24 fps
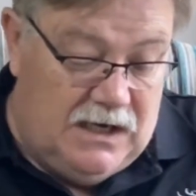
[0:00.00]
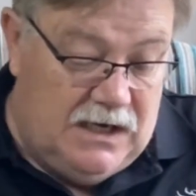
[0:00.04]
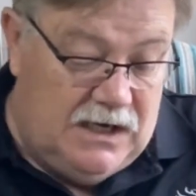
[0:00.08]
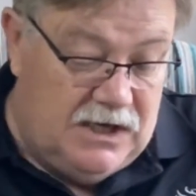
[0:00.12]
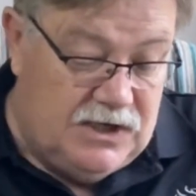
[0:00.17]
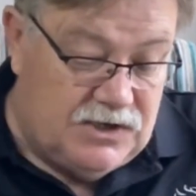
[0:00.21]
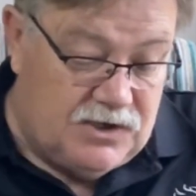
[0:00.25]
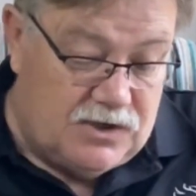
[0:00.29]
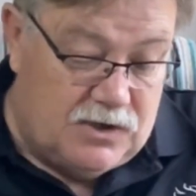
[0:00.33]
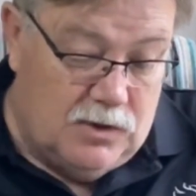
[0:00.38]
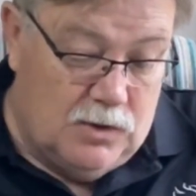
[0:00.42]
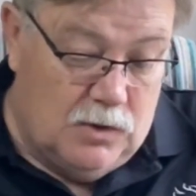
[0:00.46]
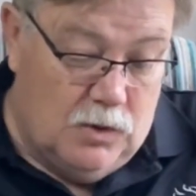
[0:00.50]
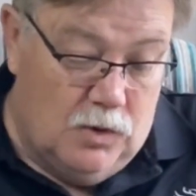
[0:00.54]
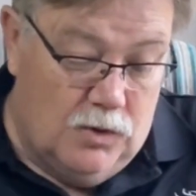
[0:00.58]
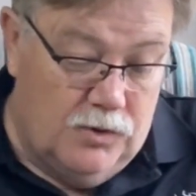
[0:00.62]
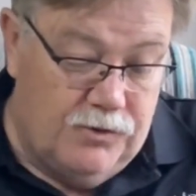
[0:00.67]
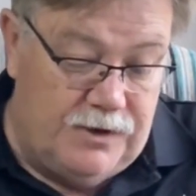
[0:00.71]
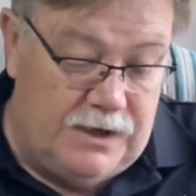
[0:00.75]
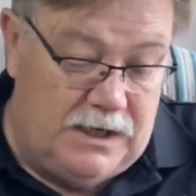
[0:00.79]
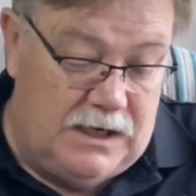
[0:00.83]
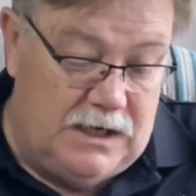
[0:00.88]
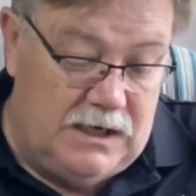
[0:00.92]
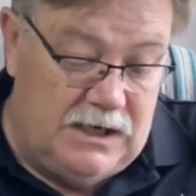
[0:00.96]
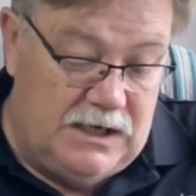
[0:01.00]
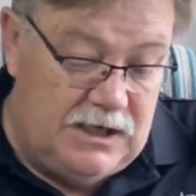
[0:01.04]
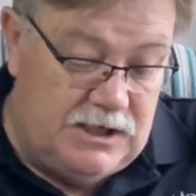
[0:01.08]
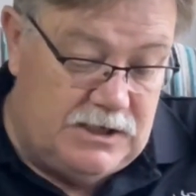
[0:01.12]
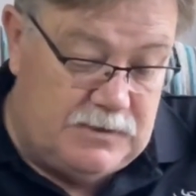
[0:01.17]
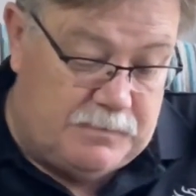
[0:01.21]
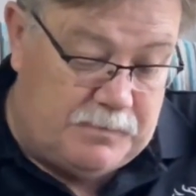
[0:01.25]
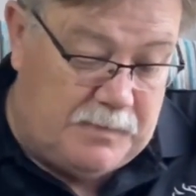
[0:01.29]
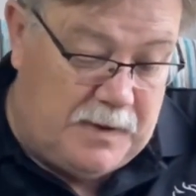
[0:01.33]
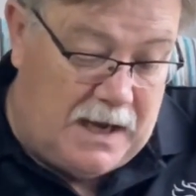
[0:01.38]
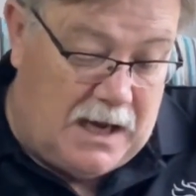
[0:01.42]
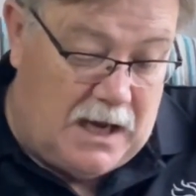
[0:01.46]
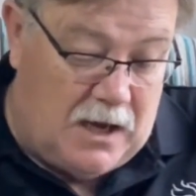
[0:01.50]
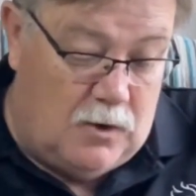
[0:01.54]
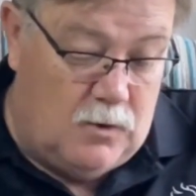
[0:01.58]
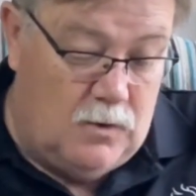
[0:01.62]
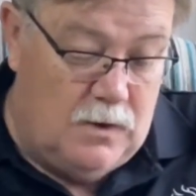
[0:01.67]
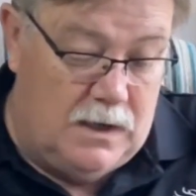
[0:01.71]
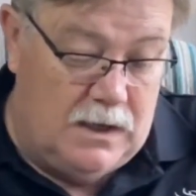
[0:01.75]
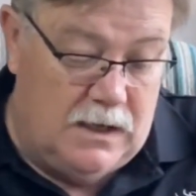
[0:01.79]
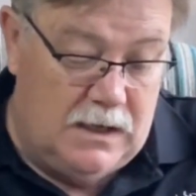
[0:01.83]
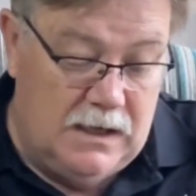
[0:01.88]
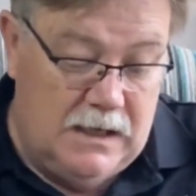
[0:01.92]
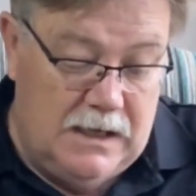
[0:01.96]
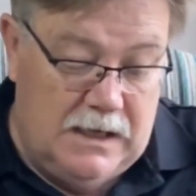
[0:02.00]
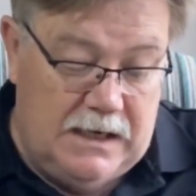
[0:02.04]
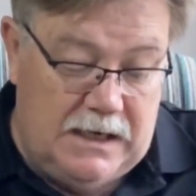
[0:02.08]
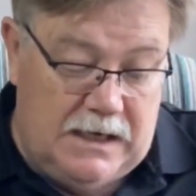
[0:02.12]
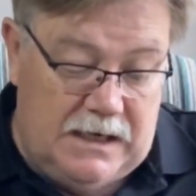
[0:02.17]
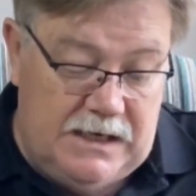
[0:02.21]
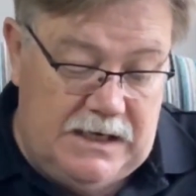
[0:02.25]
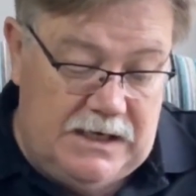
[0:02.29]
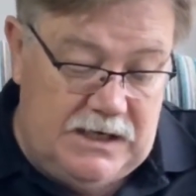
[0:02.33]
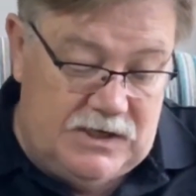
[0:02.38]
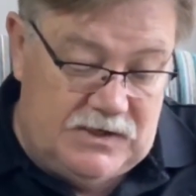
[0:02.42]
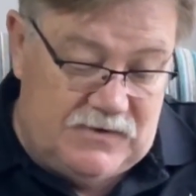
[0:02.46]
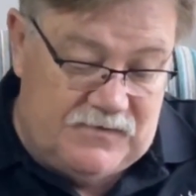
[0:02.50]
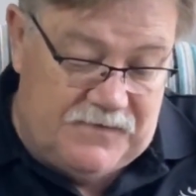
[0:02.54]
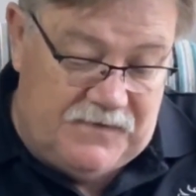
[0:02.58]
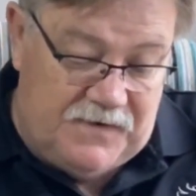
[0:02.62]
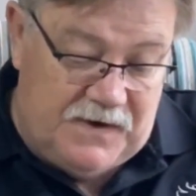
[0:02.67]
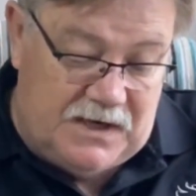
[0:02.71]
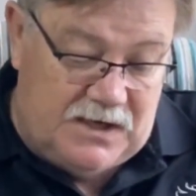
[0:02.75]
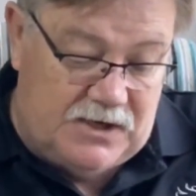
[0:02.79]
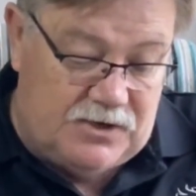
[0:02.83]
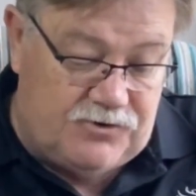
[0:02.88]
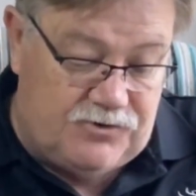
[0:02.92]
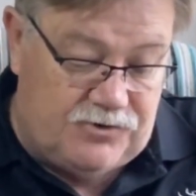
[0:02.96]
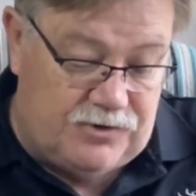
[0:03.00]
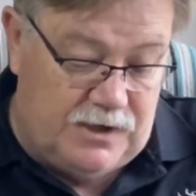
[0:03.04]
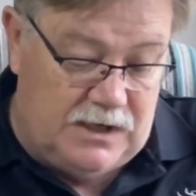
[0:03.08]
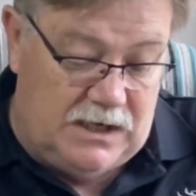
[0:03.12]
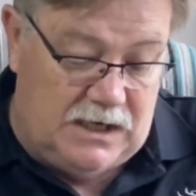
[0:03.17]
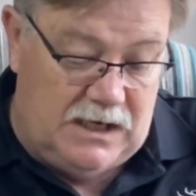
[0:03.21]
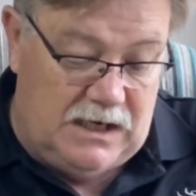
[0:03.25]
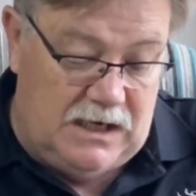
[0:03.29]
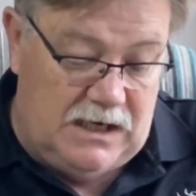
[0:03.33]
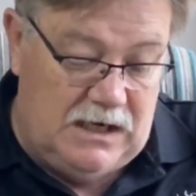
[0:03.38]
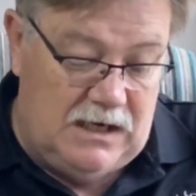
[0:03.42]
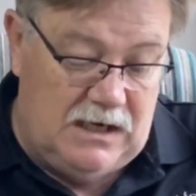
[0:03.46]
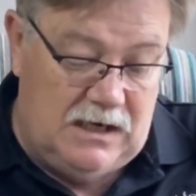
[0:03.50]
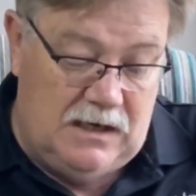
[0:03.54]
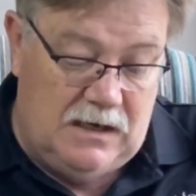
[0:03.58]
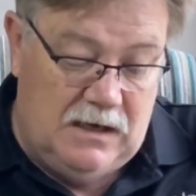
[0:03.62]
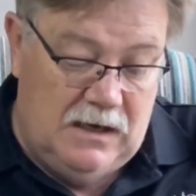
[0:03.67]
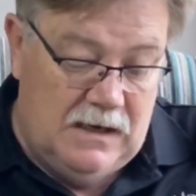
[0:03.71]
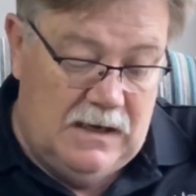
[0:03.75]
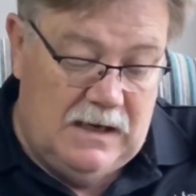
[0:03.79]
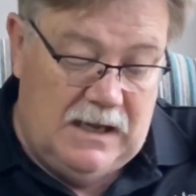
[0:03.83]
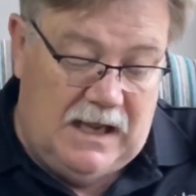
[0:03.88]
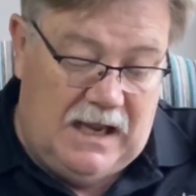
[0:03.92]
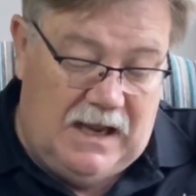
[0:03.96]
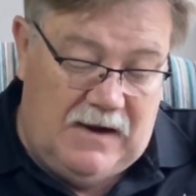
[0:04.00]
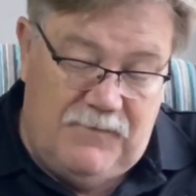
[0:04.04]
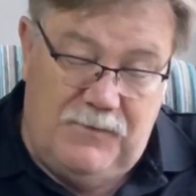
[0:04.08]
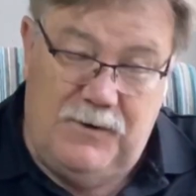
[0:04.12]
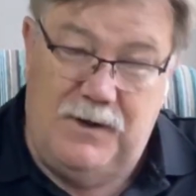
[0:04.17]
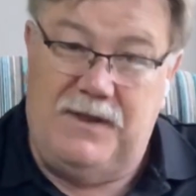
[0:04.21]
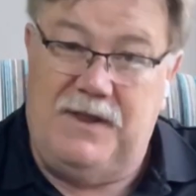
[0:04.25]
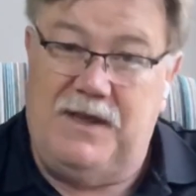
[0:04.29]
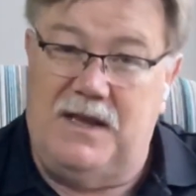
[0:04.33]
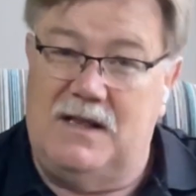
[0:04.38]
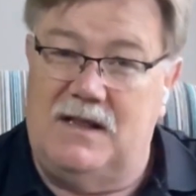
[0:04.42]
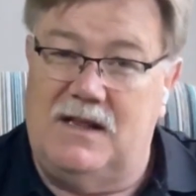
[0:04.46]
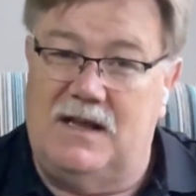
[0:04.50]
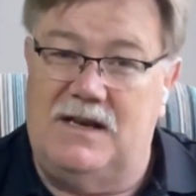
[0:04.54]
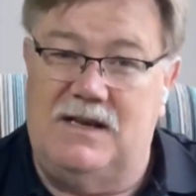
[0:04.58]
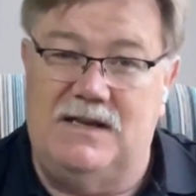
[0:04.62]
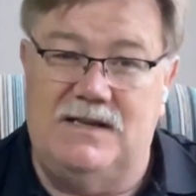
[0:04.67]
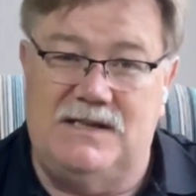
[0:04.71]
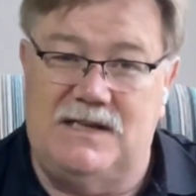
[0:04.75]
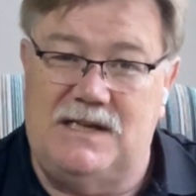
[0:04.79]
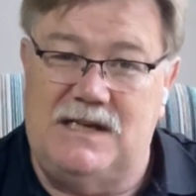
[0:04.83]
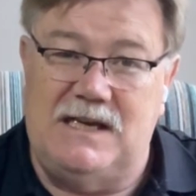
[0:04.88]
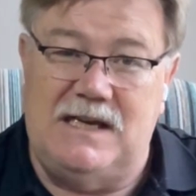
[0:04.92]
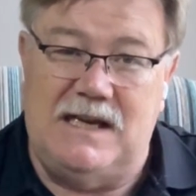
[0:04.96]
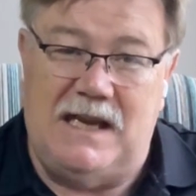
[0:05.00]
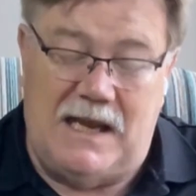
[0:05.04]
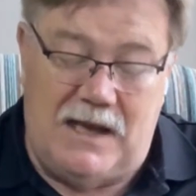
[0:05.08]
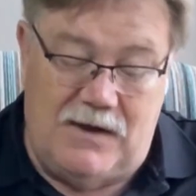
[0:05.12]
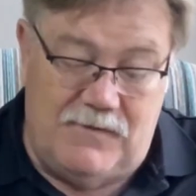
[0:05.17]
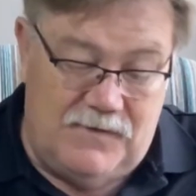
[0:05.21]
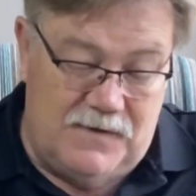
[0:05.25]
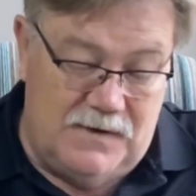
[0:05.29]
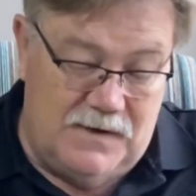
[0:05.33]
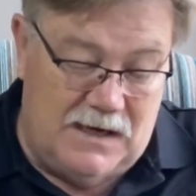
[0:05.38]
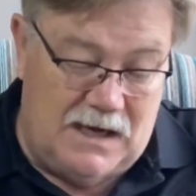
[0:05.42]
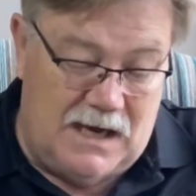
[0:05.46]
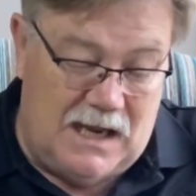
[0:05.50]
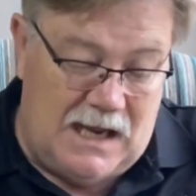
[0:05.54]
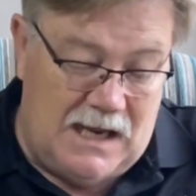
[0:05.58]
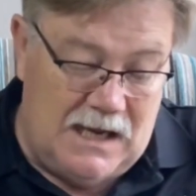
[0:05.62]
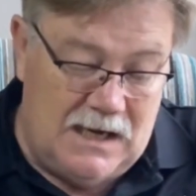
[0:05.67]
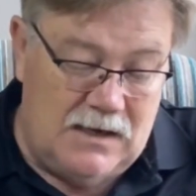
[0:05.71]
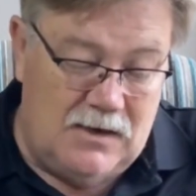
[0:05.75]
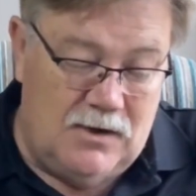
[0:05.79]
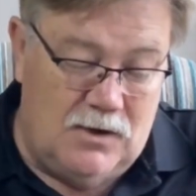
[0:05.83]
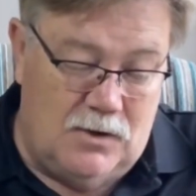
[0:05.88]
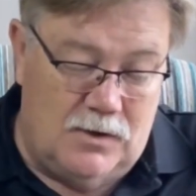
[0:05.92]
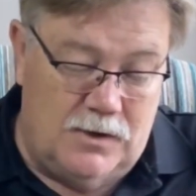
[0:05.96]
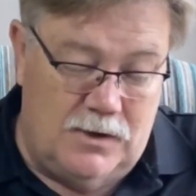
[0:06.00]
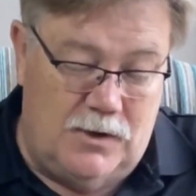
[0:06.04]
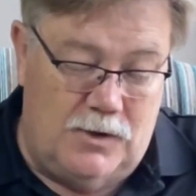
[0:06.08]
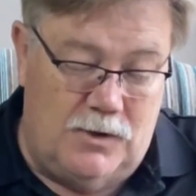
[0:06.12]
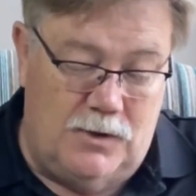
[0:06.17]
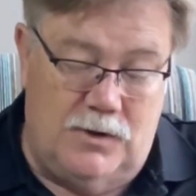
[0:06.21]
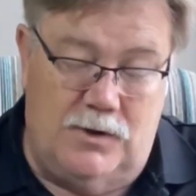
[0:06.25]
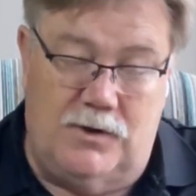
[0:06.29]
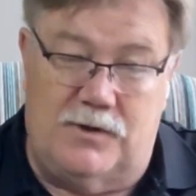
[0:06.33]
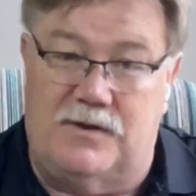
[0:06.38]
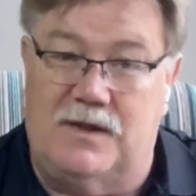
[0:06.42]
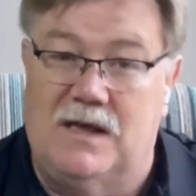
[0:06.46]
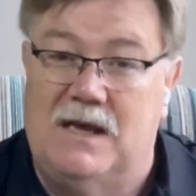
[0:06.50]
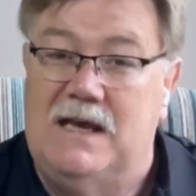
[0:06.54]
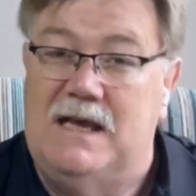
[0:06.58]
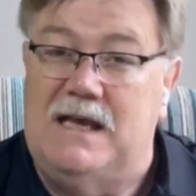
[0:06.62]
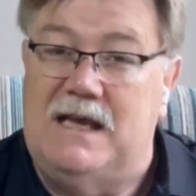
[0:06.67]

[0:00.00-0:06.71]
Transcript: in His glory, in His power, in His victory, in everything that is in heaven and on earth,